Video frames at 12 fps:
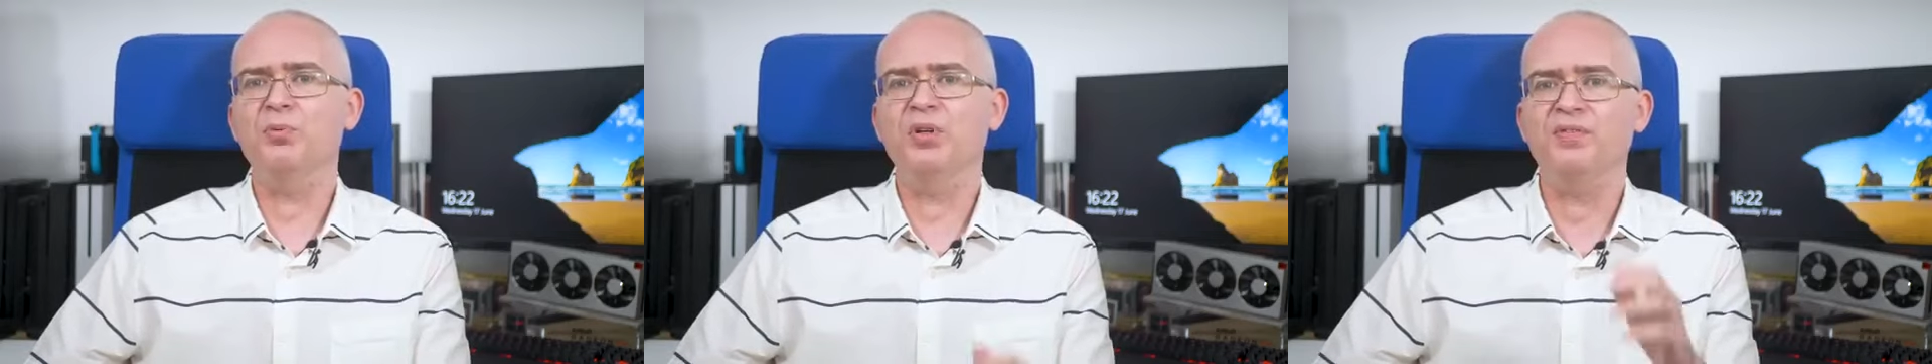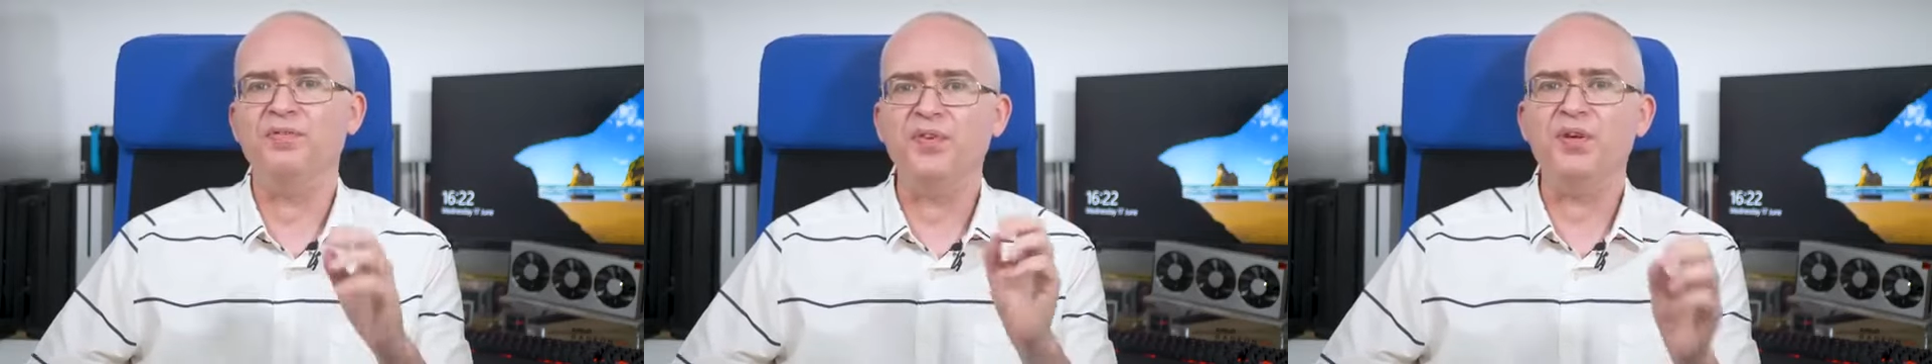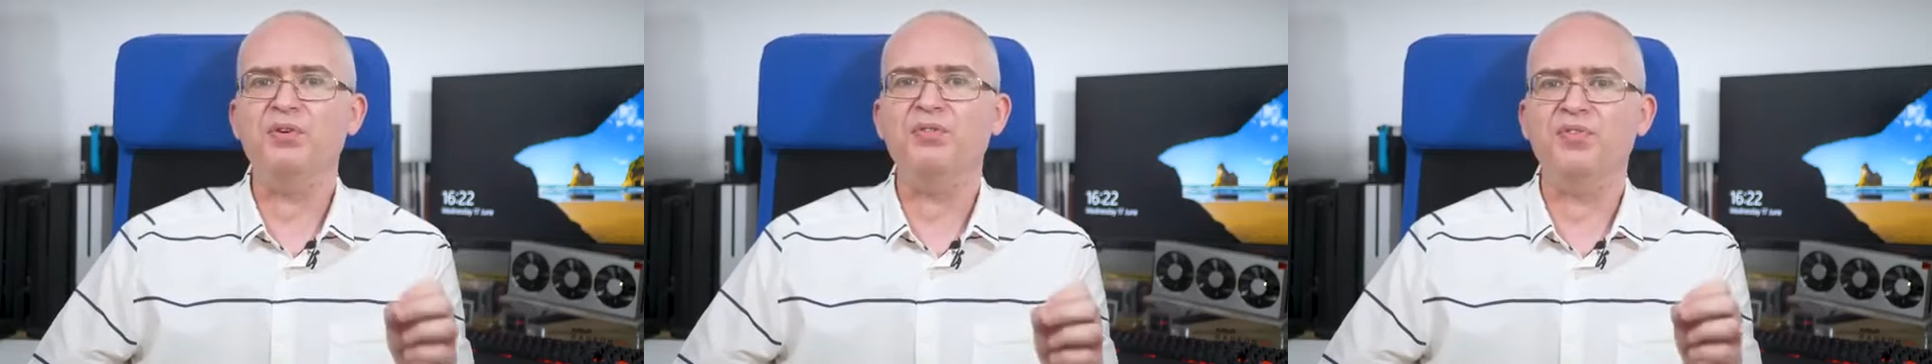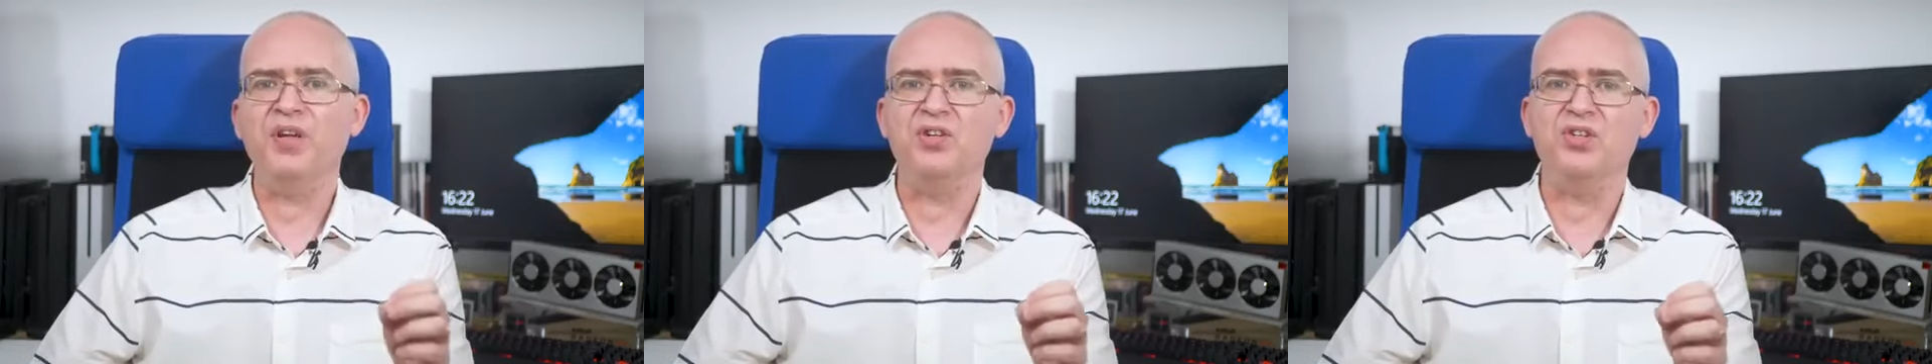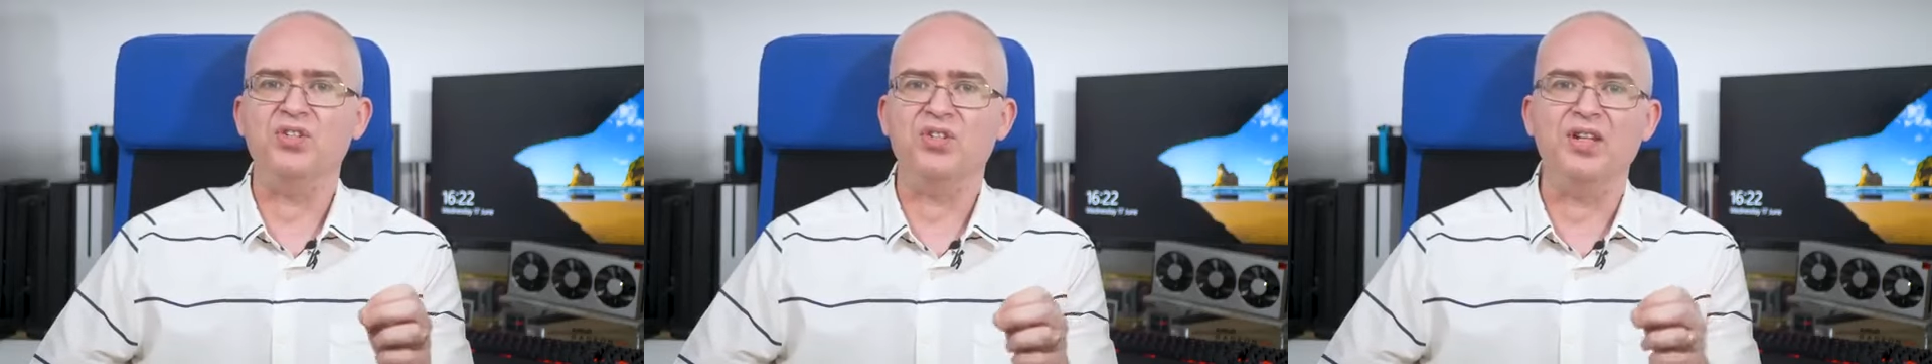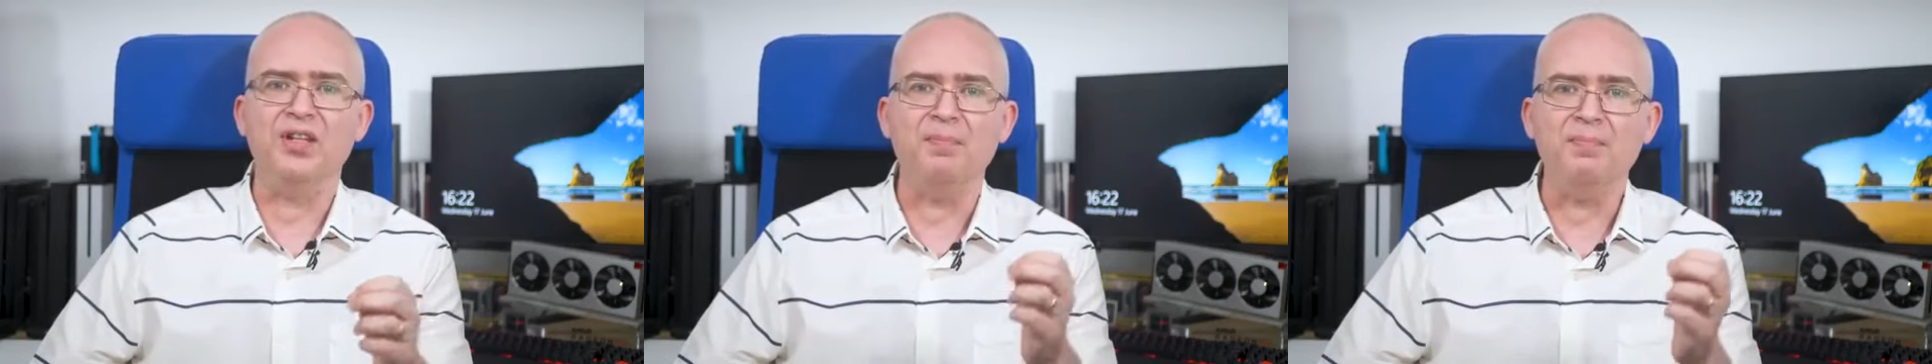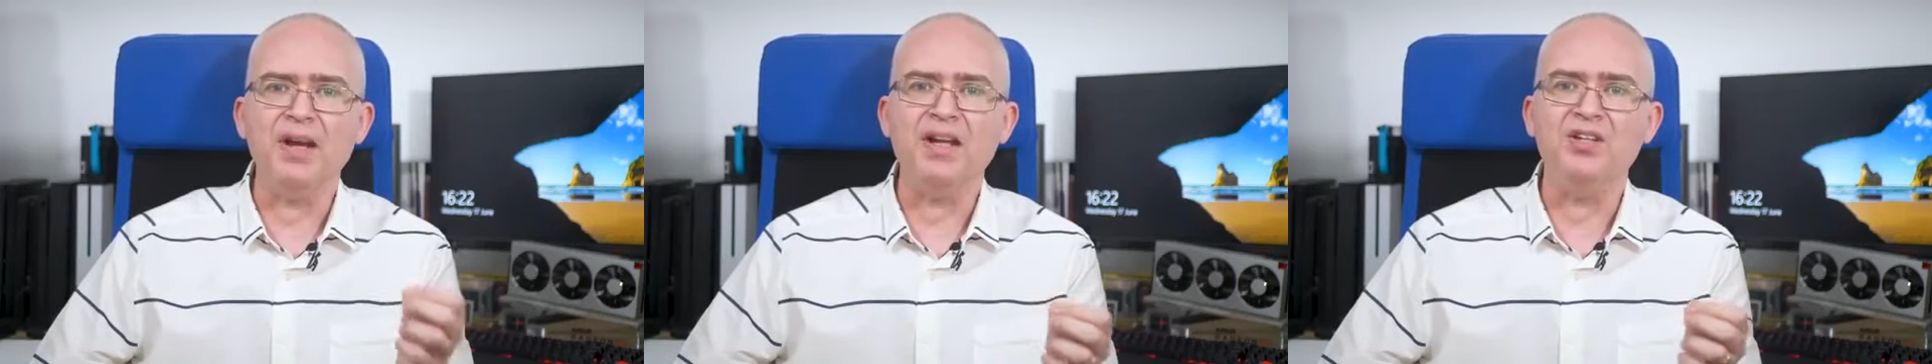with fewer features than the main